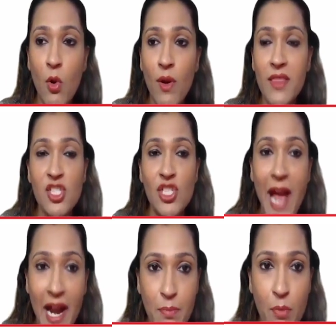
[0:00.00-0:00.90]
know in the
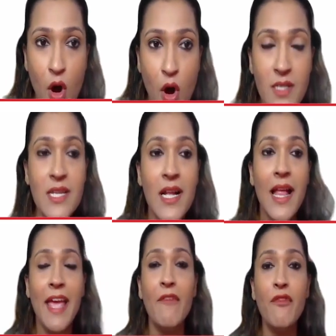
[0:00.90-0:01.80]
chat box
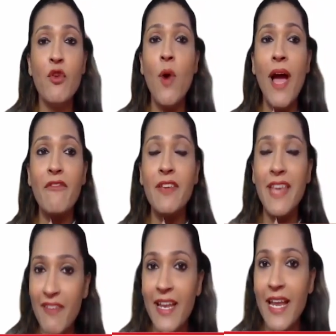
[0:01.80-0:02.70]
if you have
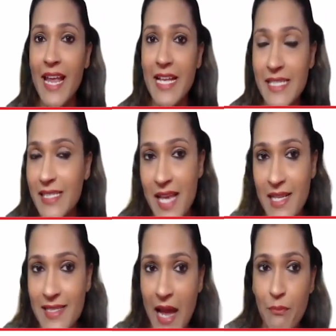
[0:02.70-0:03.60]
given an ACCA
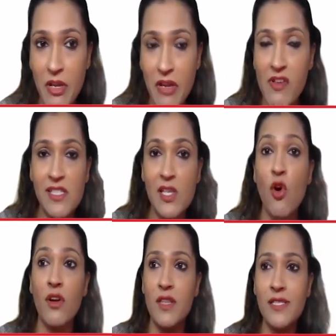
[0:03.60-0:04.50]
exam previously,
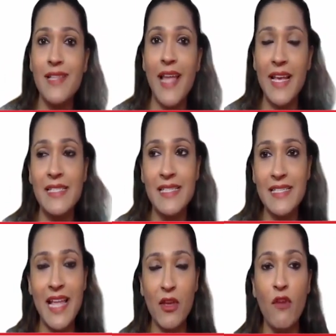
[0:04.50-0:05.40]
or this like is
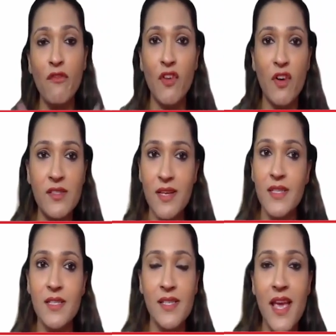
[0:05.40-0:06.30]
this like your first
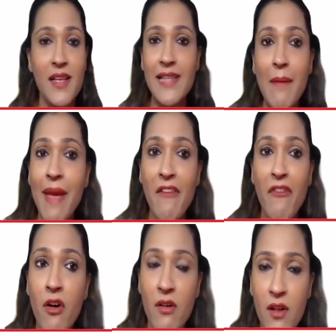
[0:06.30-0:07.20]
ACCA exam
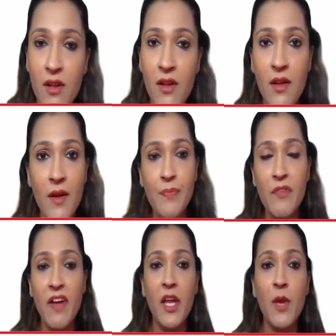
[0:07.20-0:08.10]
ever?
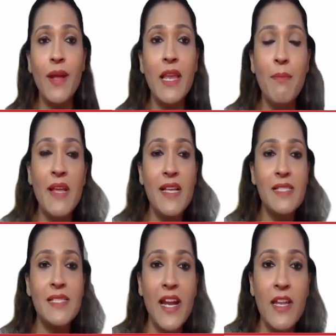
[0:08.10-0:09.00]
Very quickly,
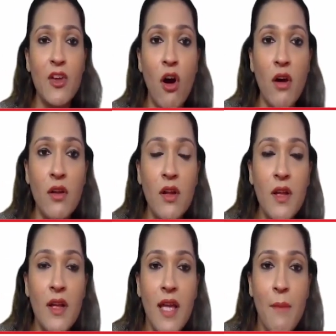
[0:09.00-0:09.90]
please send your
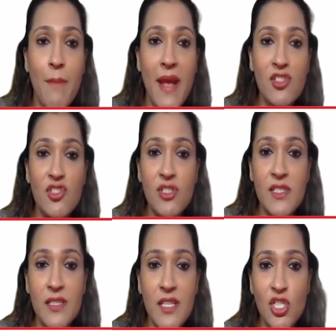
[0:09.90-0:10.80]

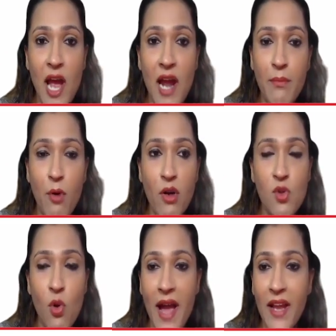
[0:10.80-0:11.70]
messages in the chat
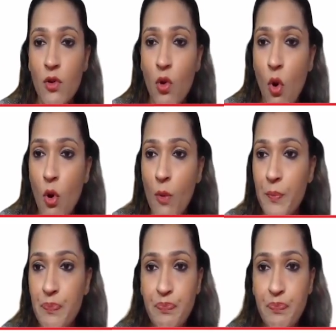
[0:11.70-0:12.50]
box so I know,